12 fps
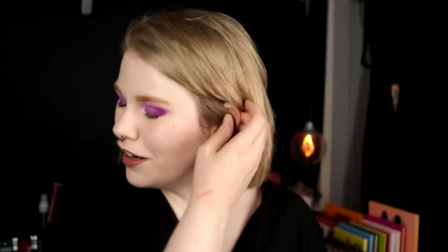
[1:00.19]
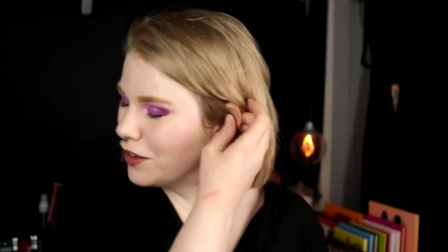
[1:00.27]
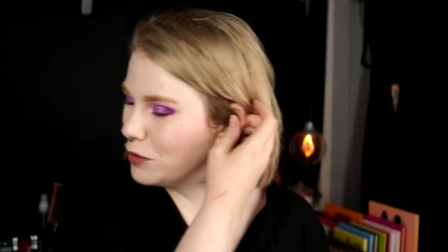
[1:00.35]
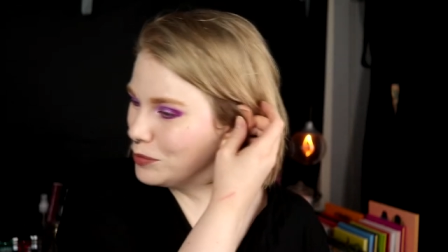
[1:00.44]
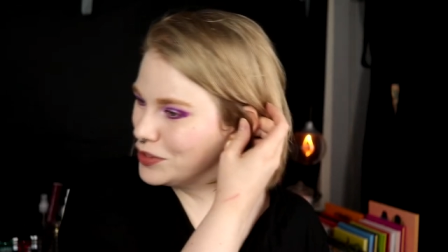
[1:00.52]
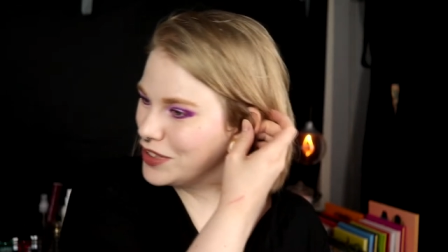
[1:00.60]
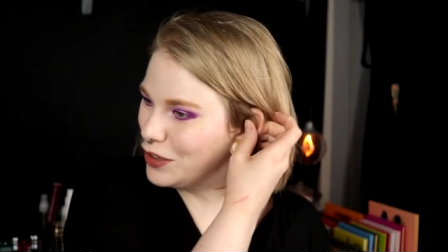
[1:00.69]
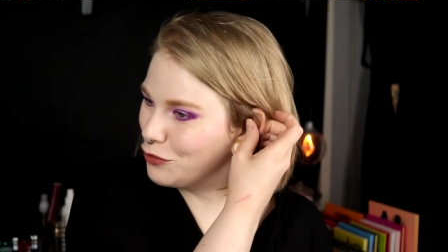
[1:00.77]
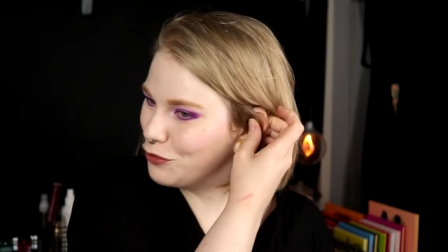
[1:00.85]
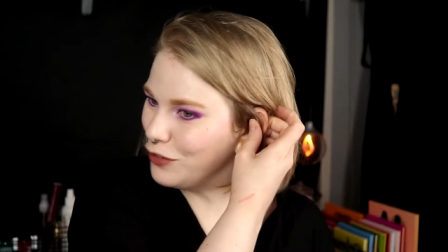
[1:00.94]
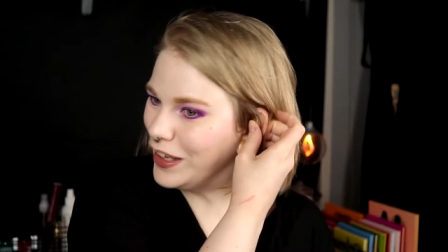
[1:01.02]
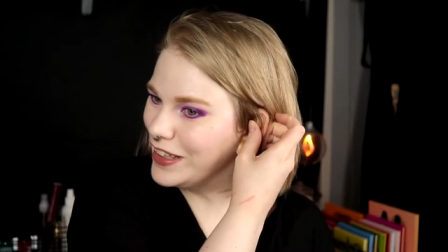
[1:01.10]
I almost said
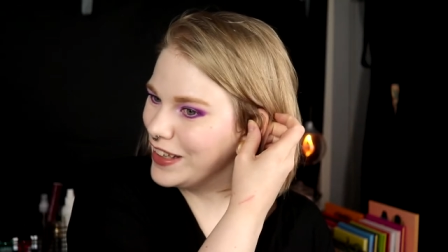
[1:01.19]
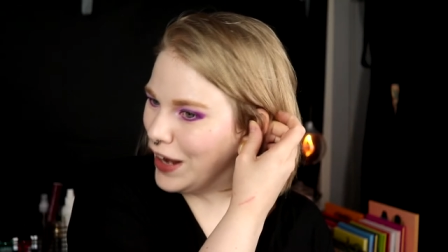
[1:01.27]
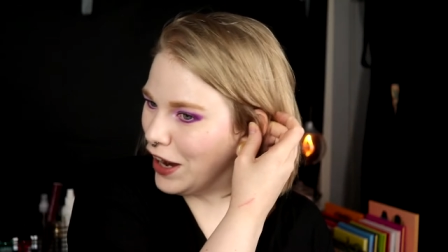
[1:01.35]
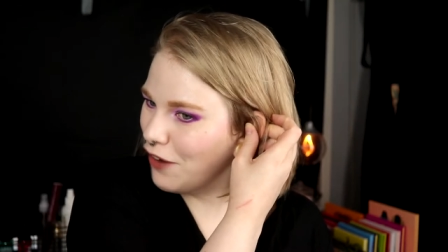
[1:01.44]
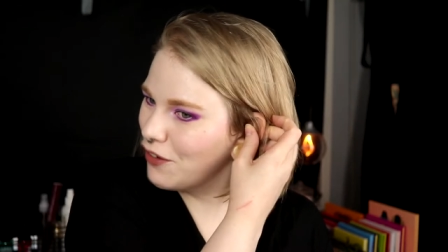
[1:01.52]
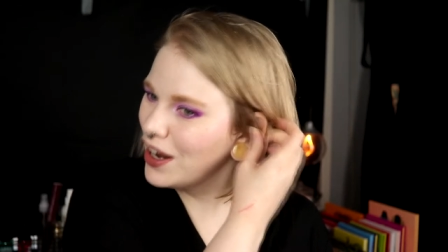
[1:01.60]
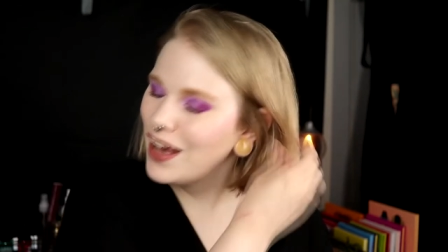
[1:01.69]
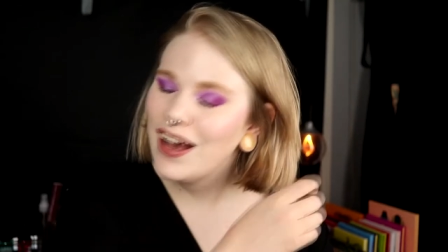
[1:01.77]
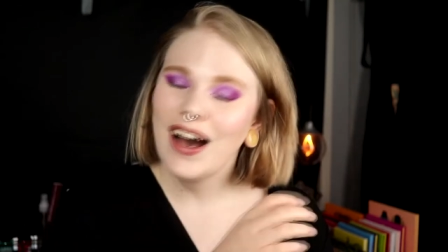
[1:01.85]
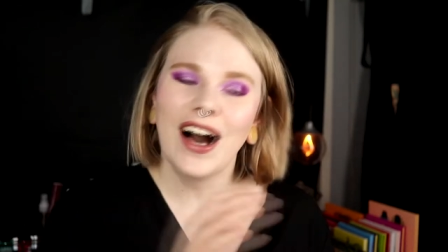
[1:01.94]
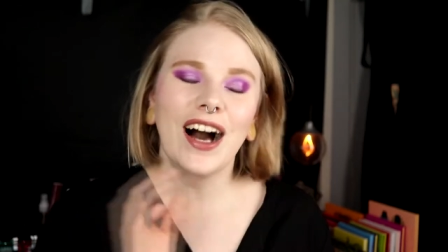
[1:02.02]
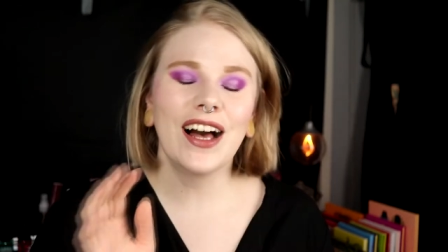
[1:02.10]
fake hair.
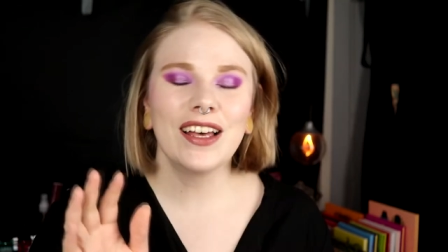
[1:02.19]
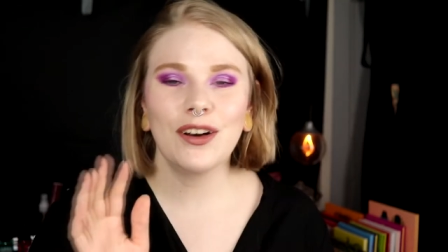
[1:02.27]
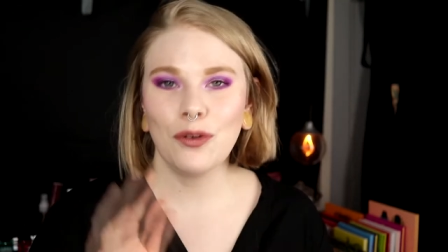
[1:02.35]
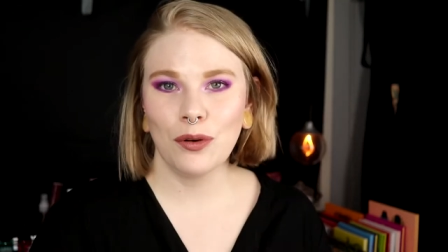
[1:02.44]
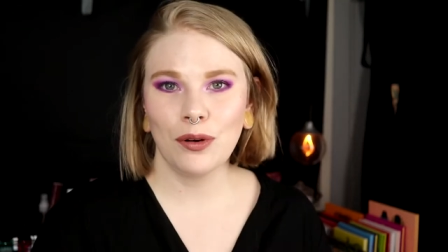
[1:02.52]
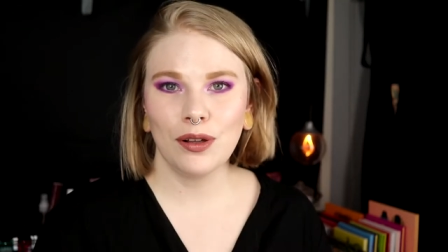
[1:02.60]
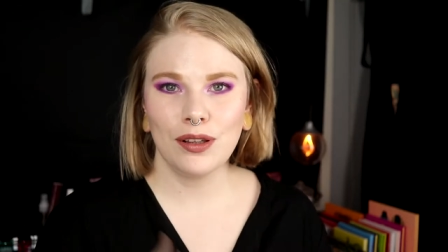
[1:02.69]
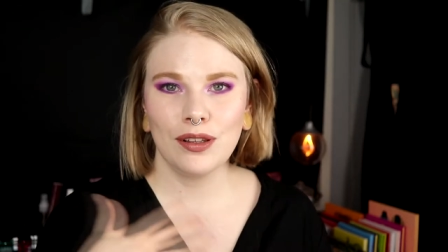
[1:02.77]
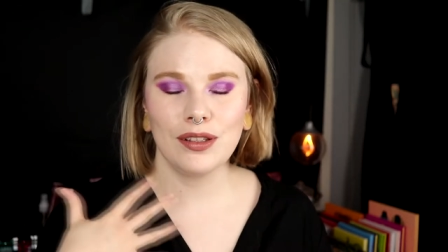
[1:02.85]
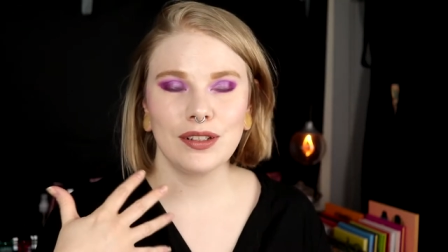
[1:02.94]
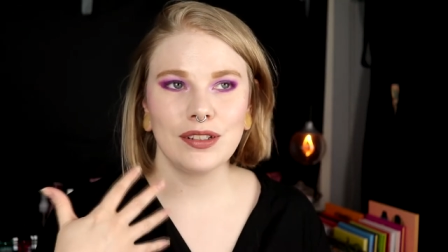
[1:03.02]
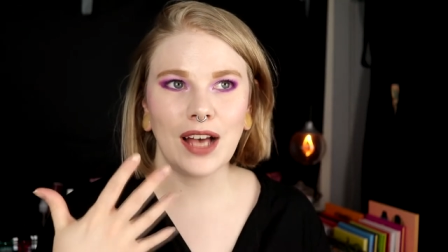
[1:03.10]
I
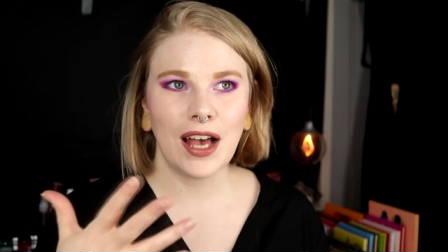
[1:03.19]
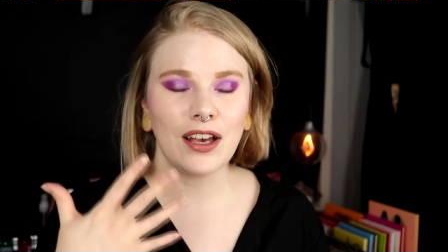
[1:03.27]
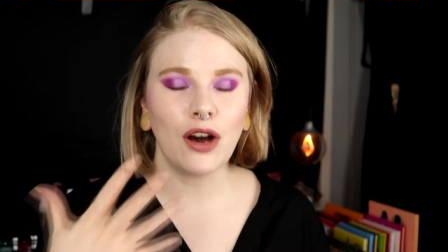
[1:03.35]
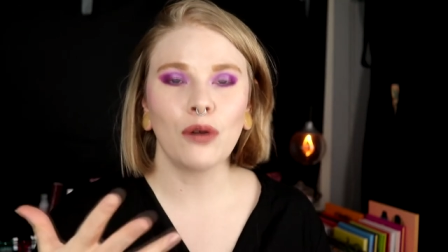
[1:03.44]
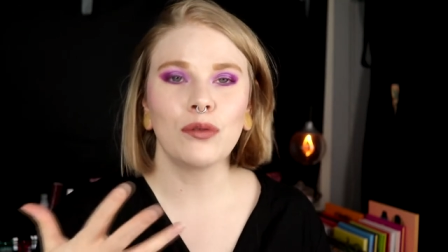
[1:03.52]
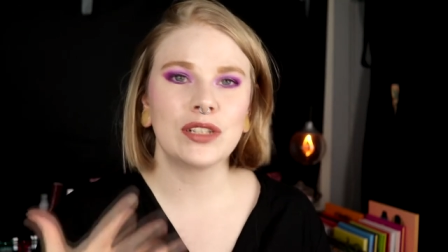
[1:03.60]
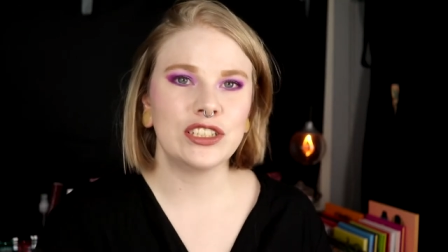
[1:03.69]
all I only